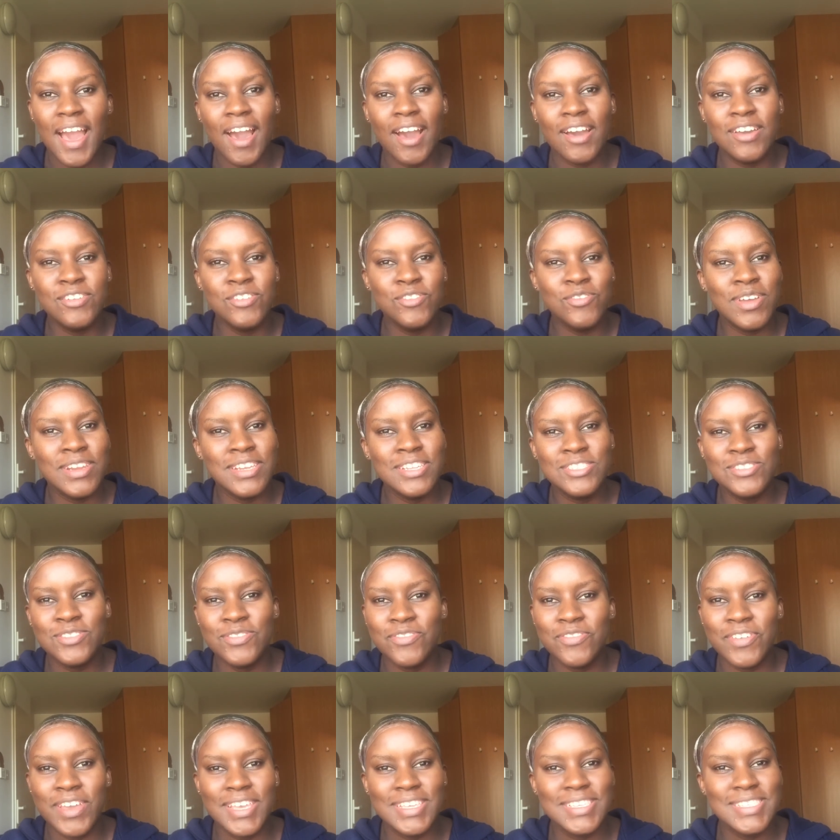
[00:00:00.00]
and ready to
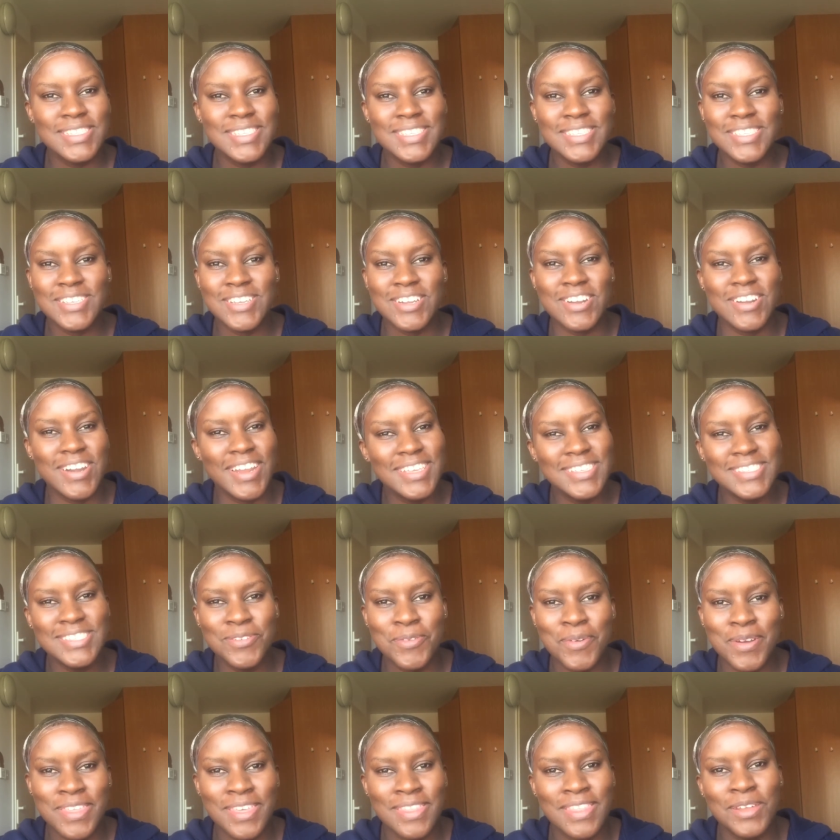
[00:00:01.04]
face this crazy
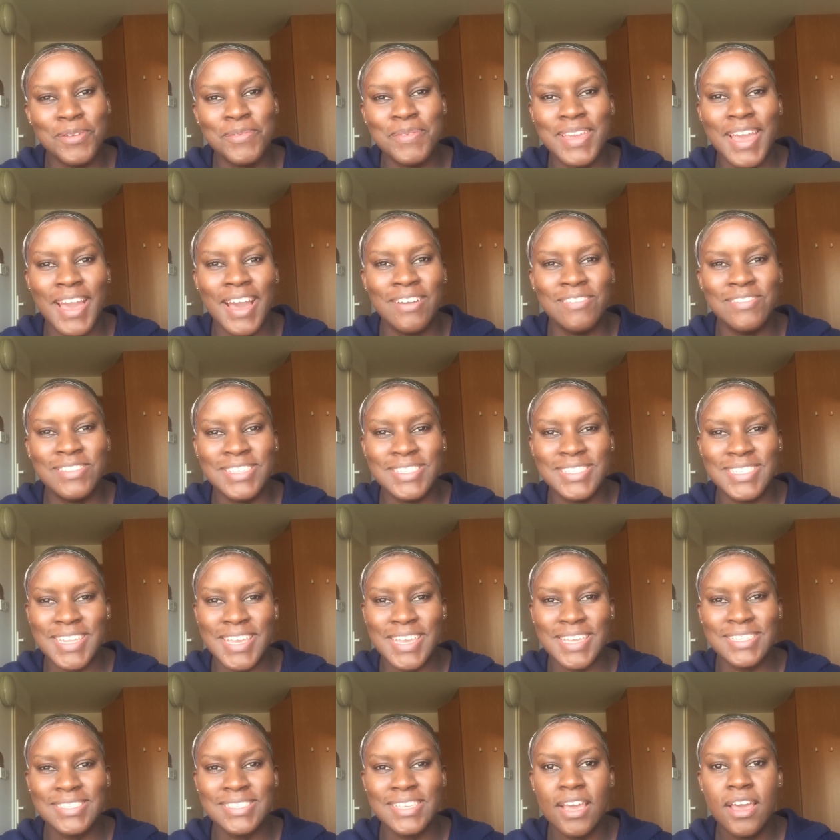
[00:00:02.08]
weather that we have these
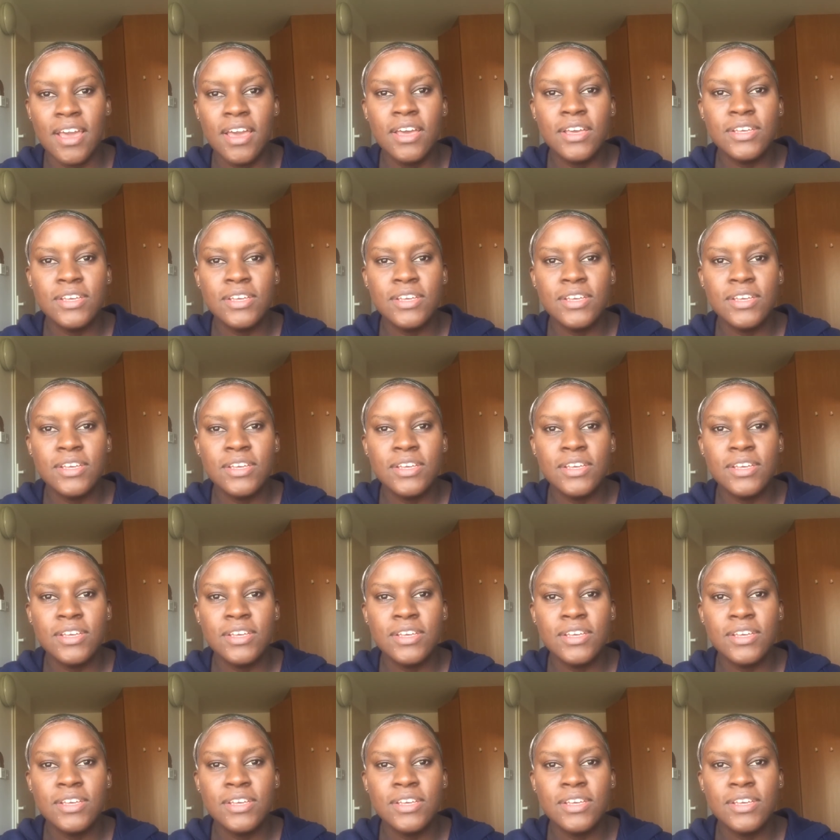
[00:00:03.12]
days.